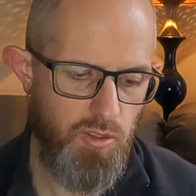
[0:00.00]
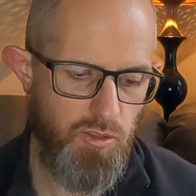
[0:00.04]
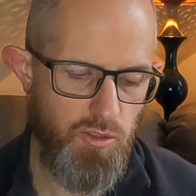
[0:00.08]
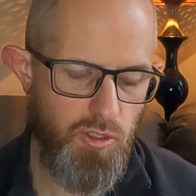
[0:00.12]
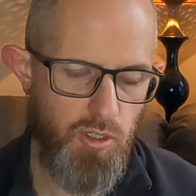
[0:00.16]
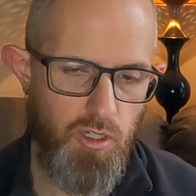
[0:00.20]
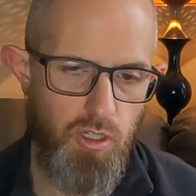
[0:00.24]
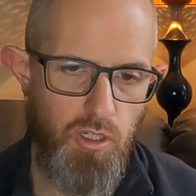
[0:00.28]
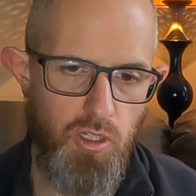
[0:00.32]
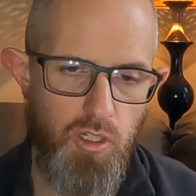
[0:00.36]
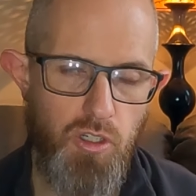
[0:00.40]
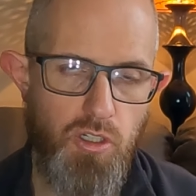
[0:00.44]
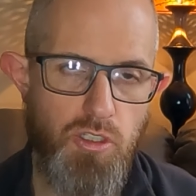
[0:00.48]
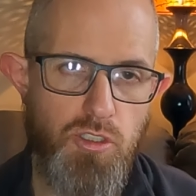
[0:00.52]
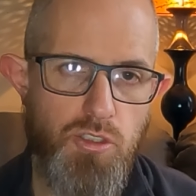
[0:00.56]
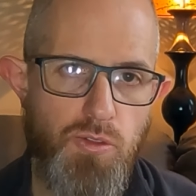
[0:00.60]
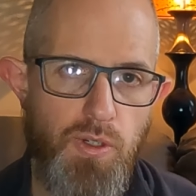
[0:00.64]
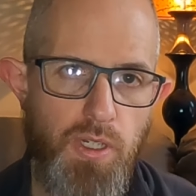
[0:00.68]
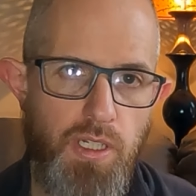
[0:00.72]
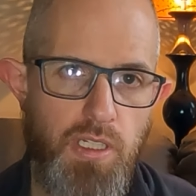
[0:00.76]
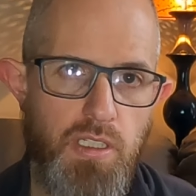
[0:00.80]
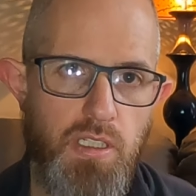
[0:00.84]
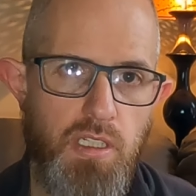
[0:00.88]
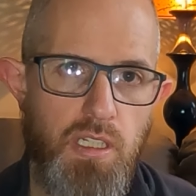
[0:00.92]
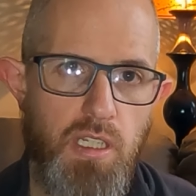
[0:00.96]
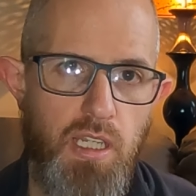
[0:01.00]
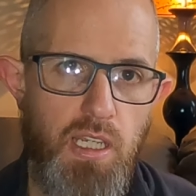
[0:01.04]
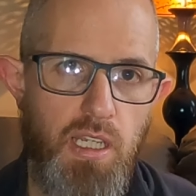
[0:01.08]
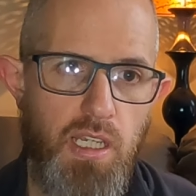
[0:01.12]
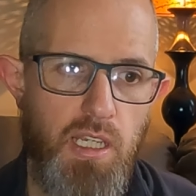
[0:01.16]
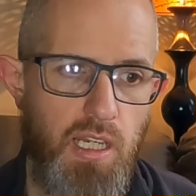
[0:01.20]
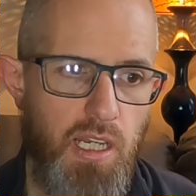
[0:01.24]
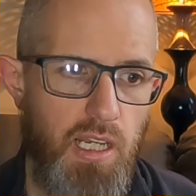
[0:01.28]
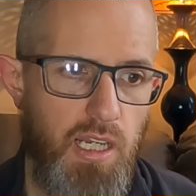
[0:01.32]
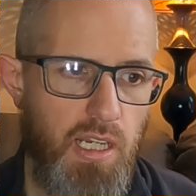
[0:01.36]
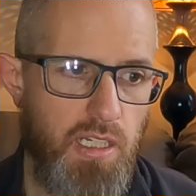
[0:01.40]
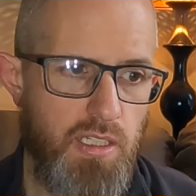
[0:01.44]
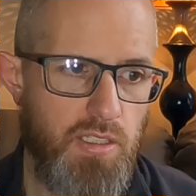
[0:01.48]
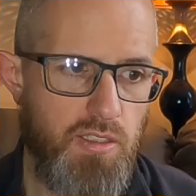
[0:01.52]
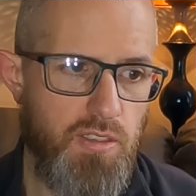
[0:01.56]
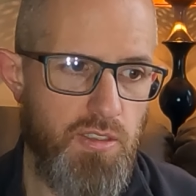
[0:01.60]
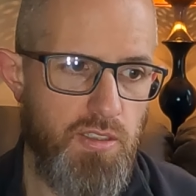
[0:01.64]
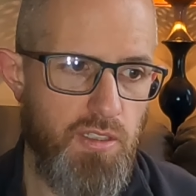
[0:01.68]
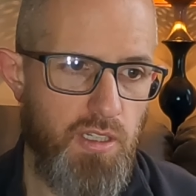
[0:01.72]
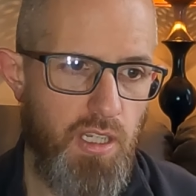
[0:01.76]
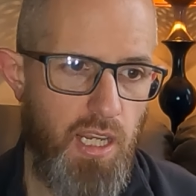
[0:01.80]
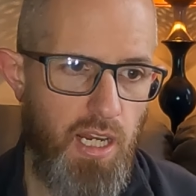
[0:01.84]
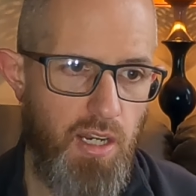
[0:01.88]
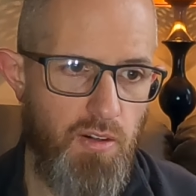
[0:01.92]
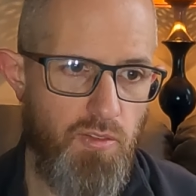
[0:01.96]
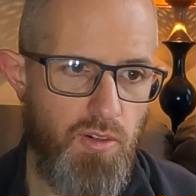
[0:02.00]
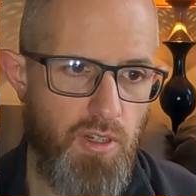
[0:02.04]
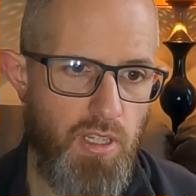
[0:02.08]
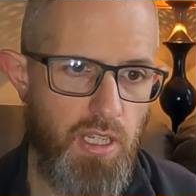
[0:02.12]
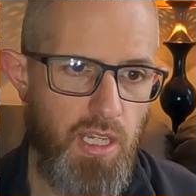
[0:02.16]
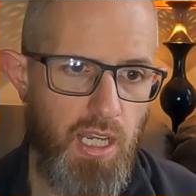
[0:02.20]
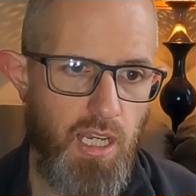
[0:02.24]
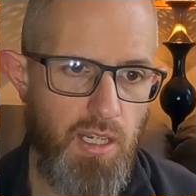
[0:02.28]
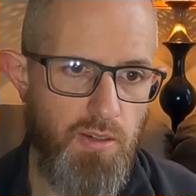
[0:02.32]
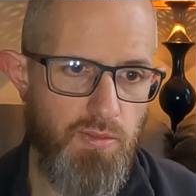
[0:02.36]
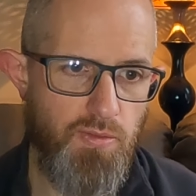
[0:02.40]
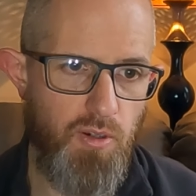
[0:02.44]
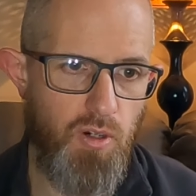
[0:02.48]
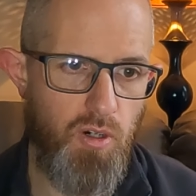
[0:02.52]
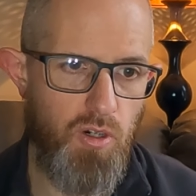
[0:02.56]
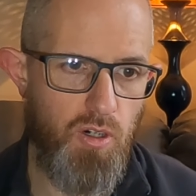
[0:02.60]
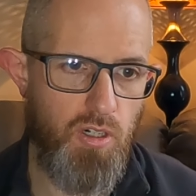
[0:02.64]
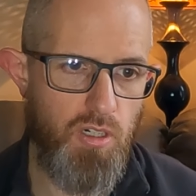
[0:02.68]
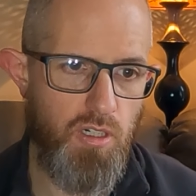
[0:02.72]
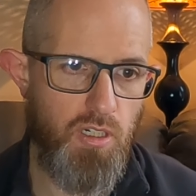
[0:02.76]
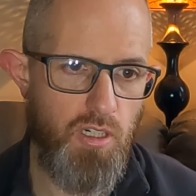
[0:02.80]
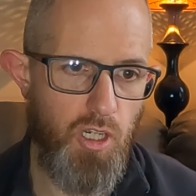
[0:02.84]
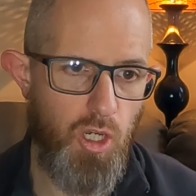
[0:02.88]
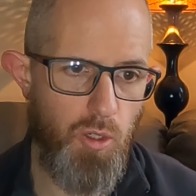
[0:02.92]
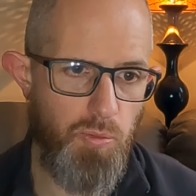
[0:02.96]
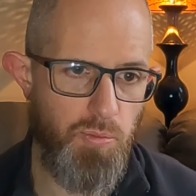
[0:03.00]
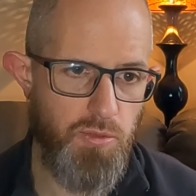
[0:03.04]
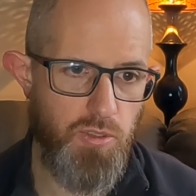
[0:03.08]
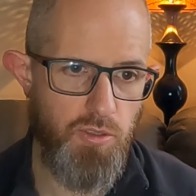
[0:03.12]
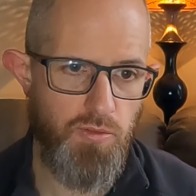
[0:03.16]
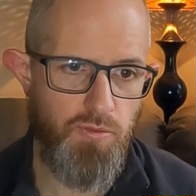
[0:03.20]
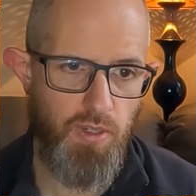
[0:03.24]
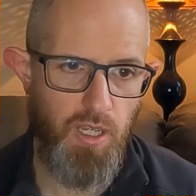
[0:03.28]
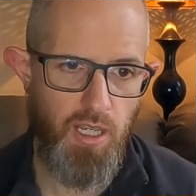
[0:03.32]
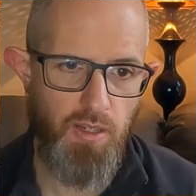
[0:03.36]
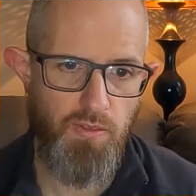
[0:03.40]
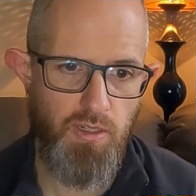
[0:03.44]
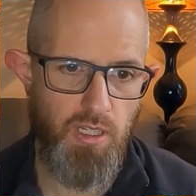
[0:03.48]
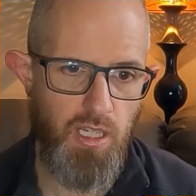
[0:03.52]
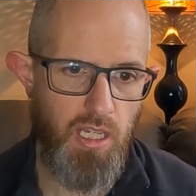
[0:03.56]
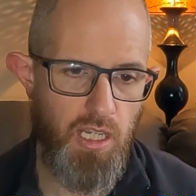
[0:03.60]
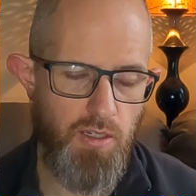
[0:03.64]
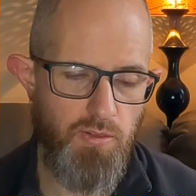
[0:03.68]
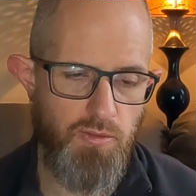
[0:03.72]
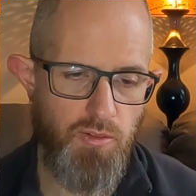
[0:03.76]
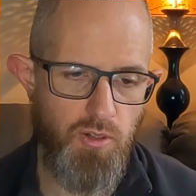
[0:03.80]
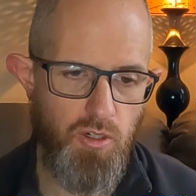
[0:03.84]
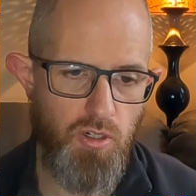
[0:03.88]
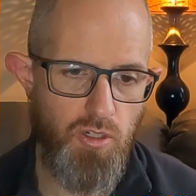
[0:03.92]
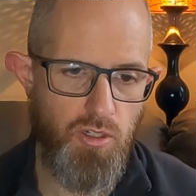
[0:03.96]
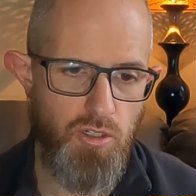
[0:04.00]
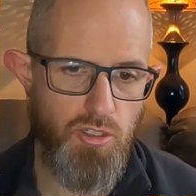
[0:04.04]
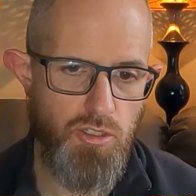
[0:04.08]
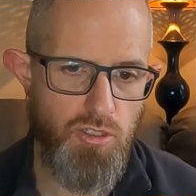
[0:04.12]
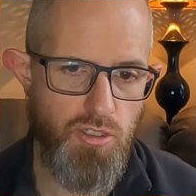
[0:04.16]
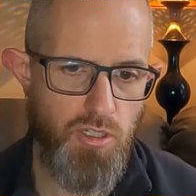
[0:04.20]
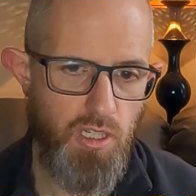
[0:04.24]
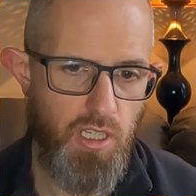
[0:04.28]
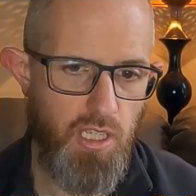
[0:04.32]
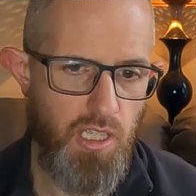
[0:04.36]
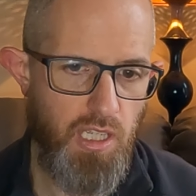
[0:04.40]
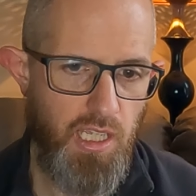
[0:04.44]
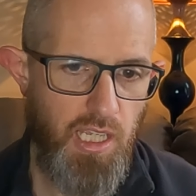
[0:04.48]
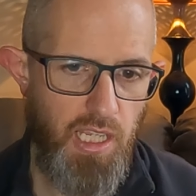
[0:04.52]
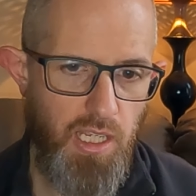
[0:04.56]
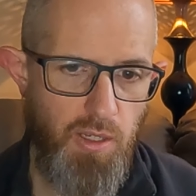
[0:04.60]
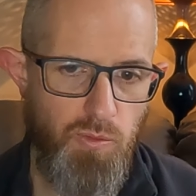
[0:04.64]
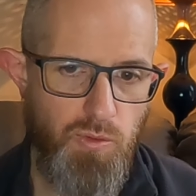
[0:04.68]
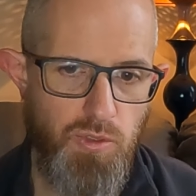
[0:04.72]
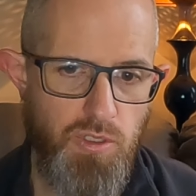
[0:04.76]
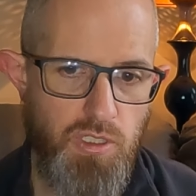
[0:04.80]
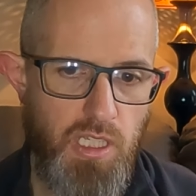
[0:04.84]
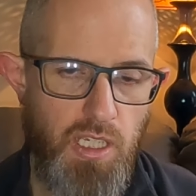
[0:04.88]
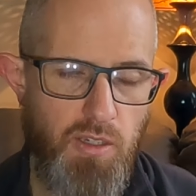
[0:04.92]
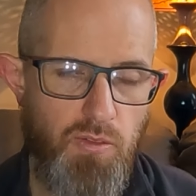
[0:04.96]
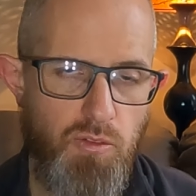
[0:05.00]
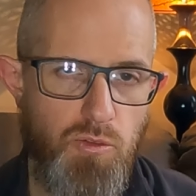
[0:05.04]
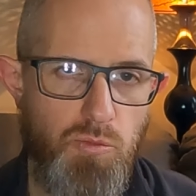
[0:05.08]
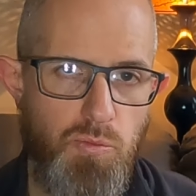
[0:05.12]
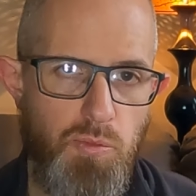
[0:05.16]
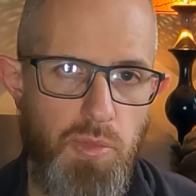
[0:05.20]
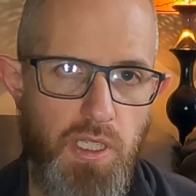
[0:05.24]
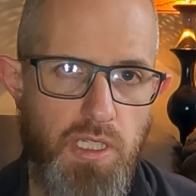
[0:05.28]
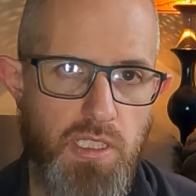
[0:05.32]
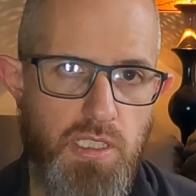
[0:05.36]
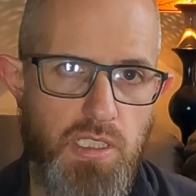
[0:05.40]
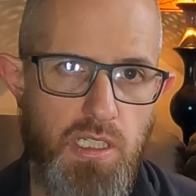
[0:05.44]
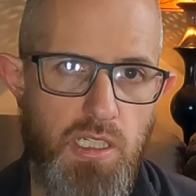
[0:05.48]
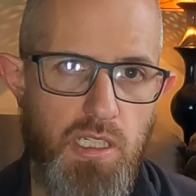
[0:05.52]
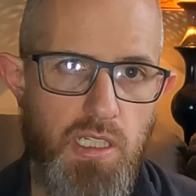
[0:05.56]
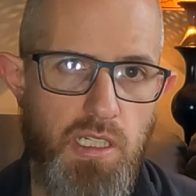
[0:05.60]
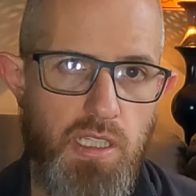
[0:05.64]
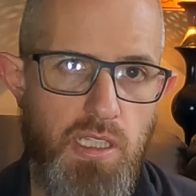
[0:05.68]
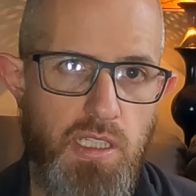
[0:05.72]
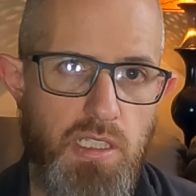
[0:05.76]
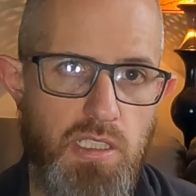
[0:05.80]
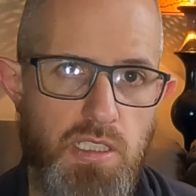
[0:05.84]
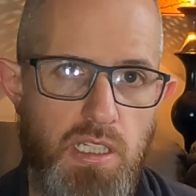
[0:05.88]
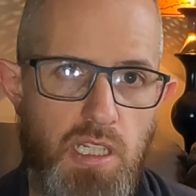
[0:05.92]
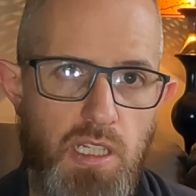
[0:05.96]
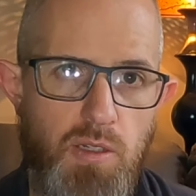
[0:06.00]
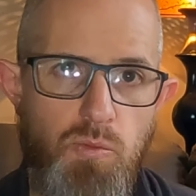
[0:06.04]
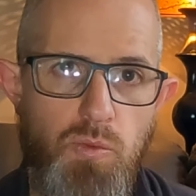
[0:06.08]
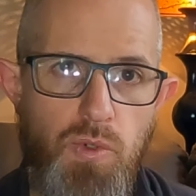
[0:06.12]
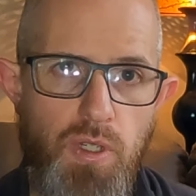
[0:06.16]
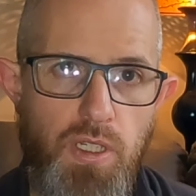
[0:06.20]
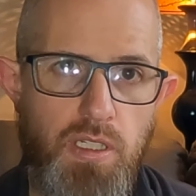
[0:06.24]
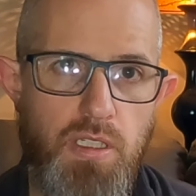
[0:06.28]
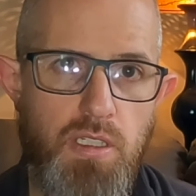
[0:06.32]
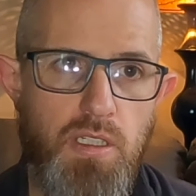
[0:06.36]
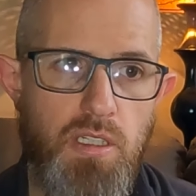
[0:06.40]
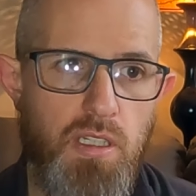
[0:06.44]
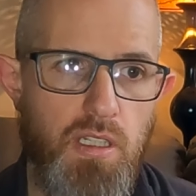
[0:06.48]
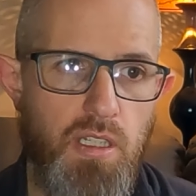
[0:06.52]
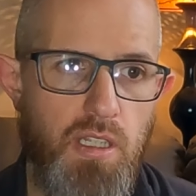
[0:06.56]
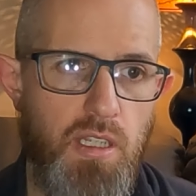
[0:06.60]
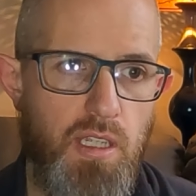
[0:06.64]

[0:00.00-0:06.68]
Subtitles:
took a lux reading, and every half hour, up to 5.5 hours, it was given basically the same reading.